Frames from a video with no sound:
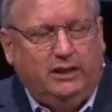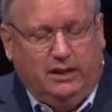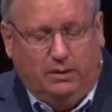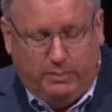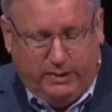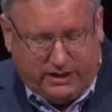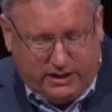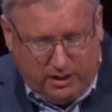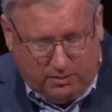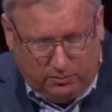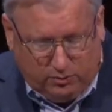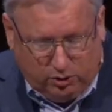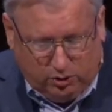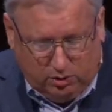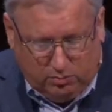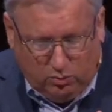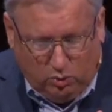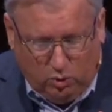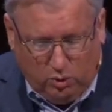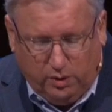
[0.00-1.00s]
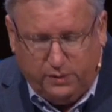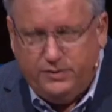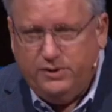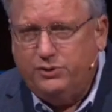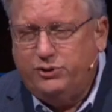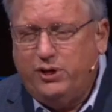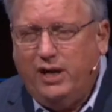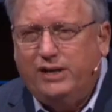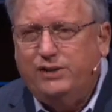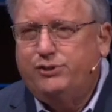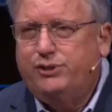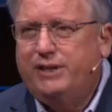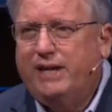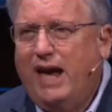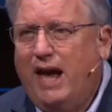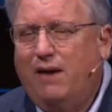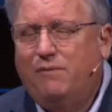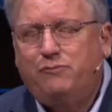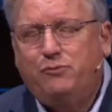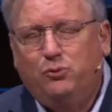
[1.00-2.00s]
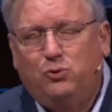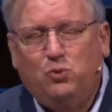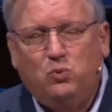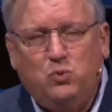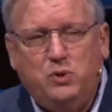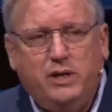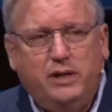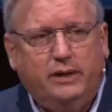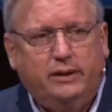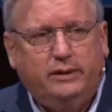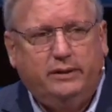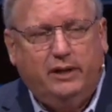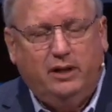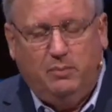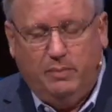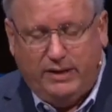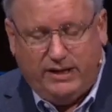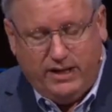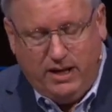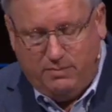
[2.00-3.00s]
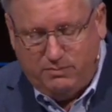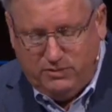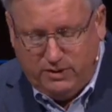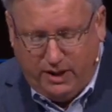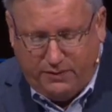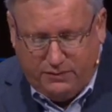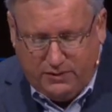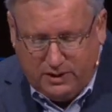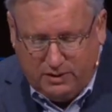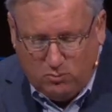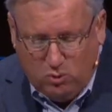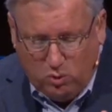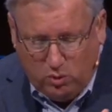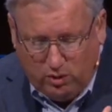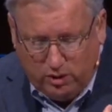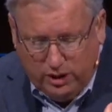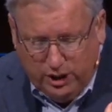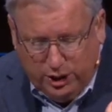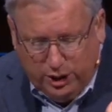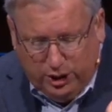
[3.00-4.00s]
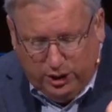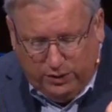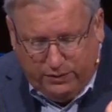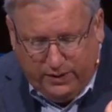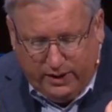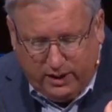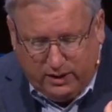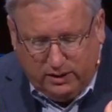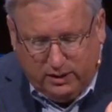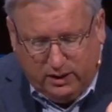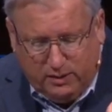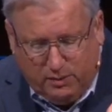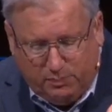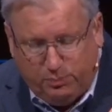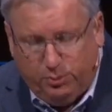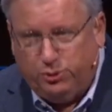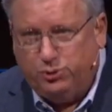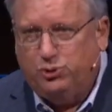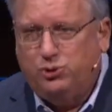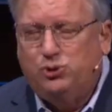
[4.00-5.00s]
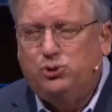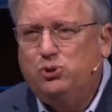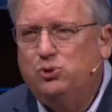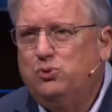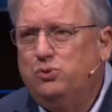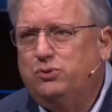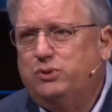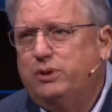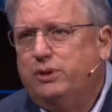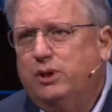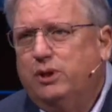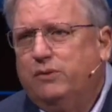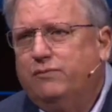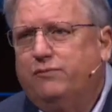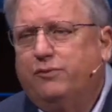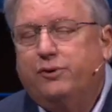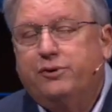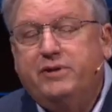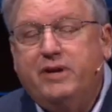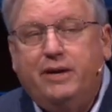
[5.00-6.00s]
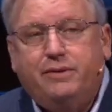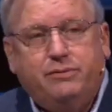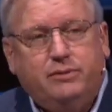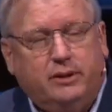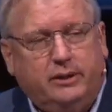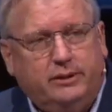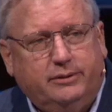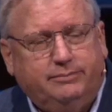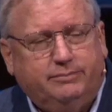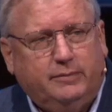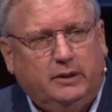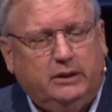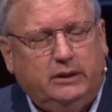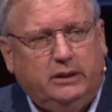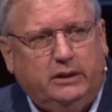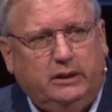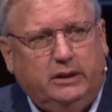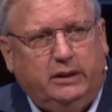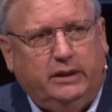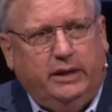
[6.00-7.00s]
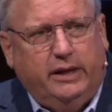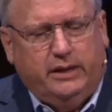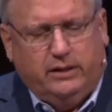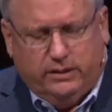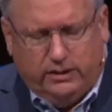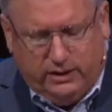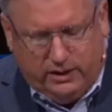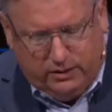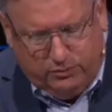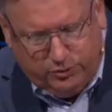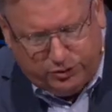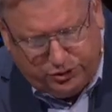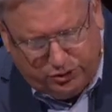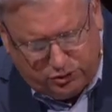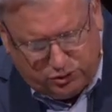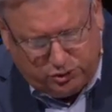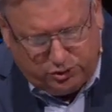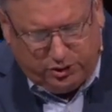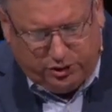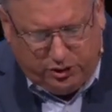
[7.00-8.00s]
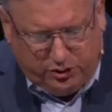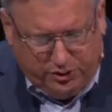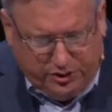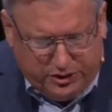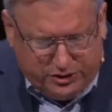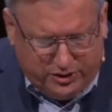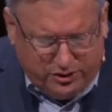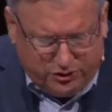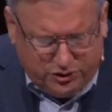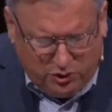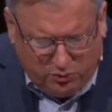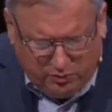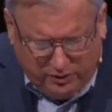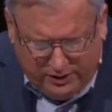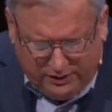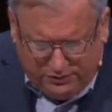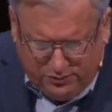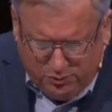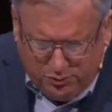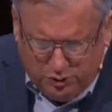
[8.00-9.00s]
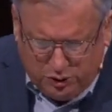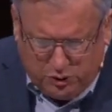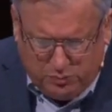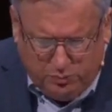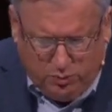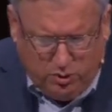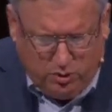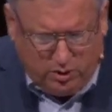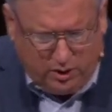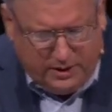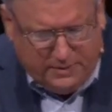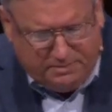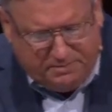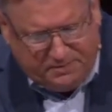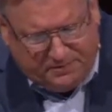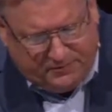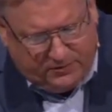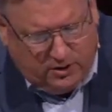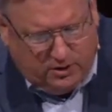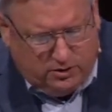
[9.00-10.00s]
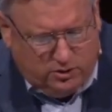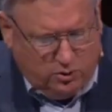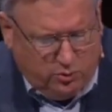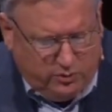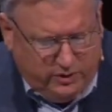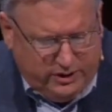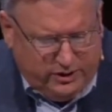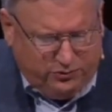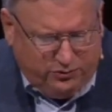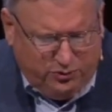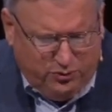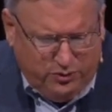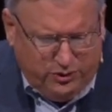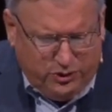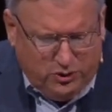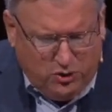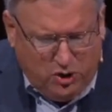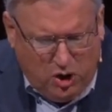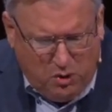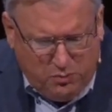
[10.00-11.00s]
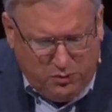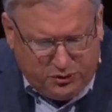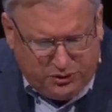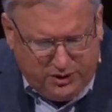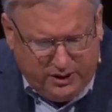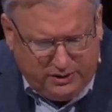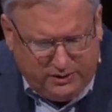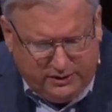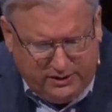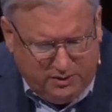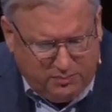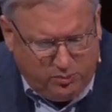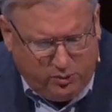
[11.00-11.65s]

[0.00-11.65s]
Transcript: It had become little more than chasing after the wind. It had become nothing more than a pursuit for nothing. And he was discouraged as you read through this book. You, you read through and you almost get the